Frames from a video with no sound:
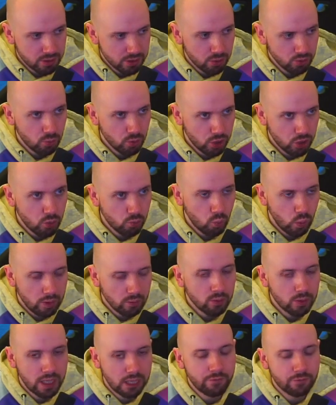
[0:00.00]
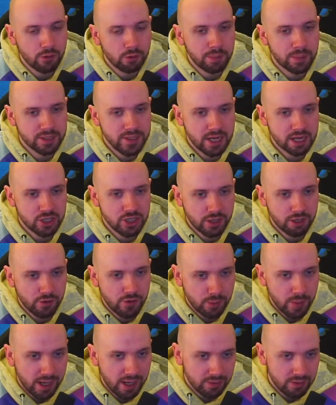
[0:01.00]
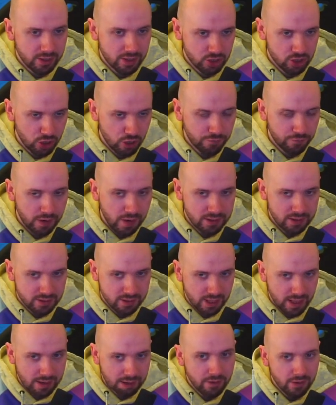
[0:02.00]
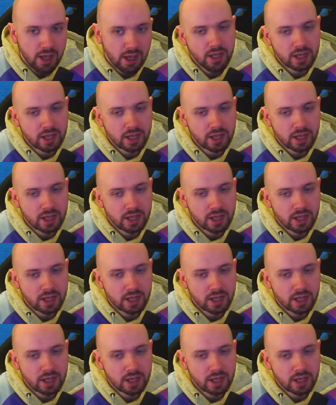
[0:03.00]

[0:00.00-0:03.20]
You will give up possession if you hit this too far to the left.